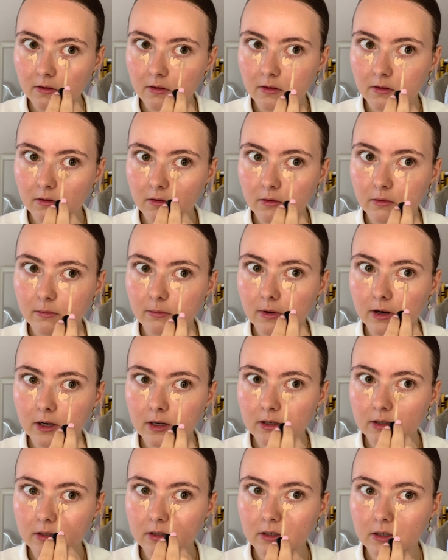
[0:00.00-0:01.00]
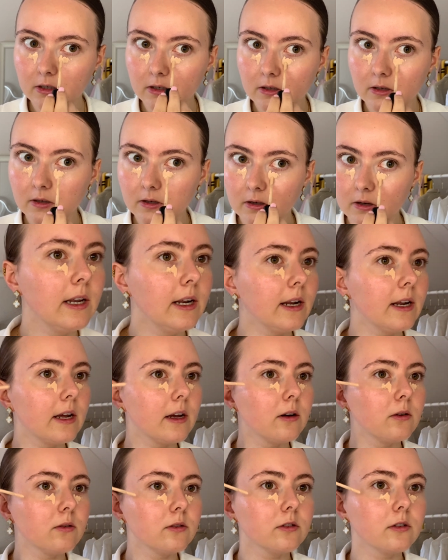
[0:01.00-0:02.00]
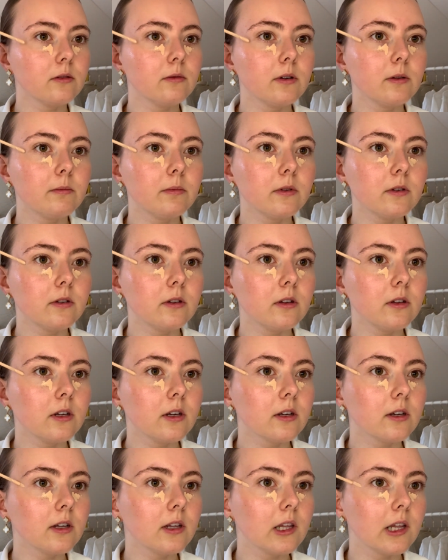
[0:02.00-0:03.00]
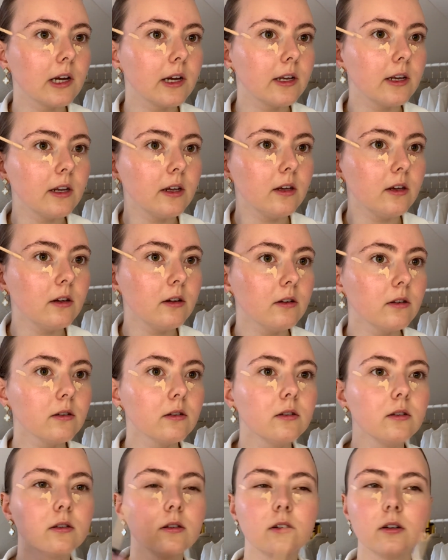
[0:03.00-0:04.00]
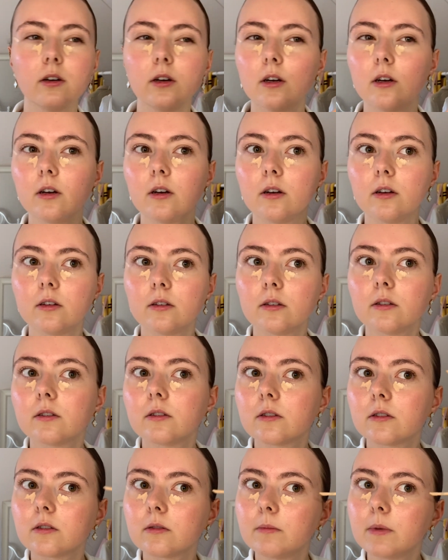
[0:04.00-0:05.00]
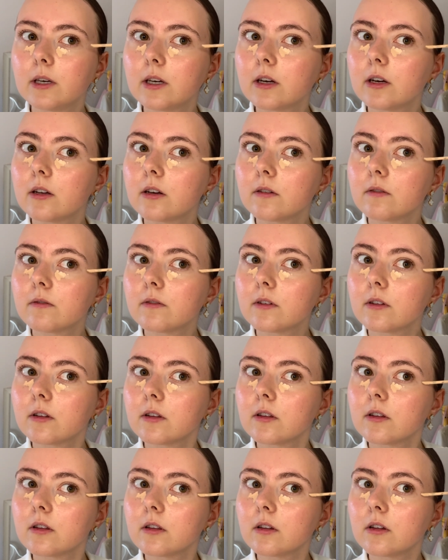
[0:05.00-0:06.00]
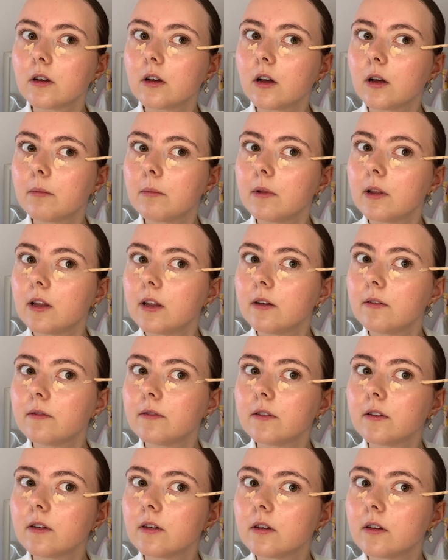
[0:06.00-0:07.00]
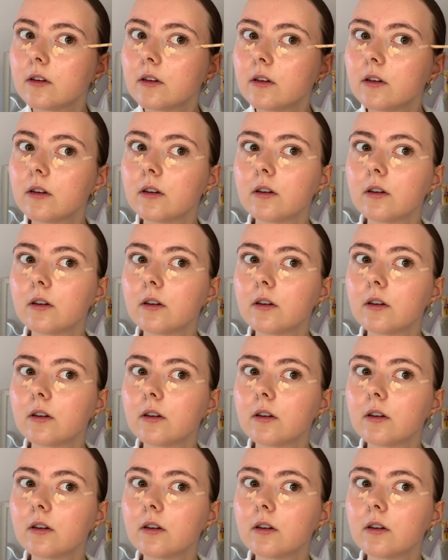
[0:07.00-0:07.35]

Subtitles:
too much, and then I also will put like a line here to be kind of uplifting,